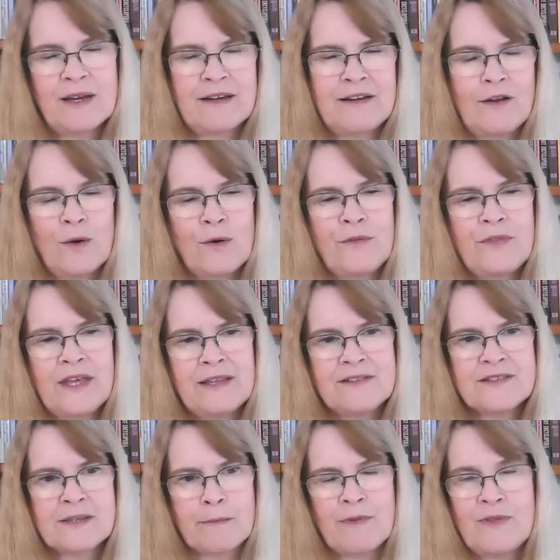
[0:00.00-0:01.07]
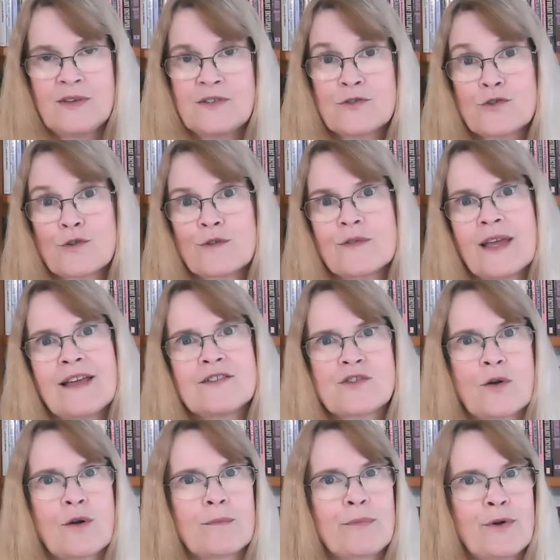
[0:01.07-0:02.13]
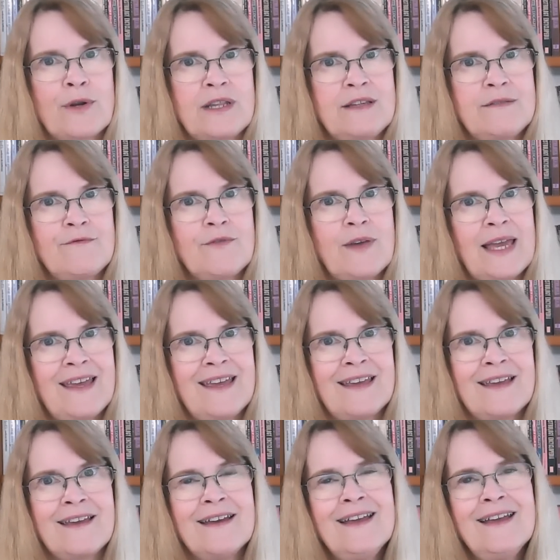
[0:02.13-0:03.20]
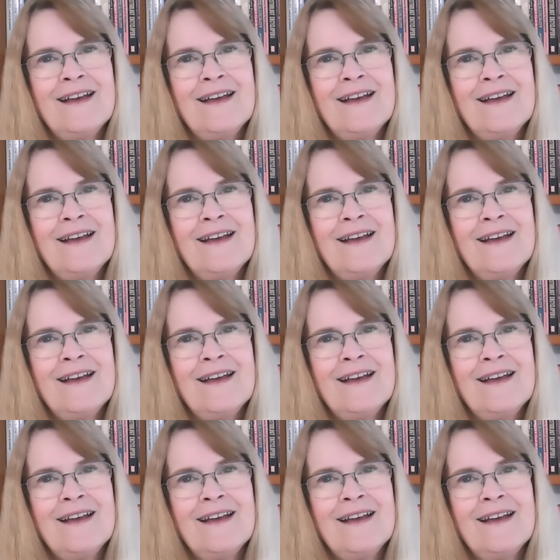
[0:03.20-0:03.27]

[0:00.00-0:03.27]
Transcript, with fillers: I know that some of these surveys are pretty vague,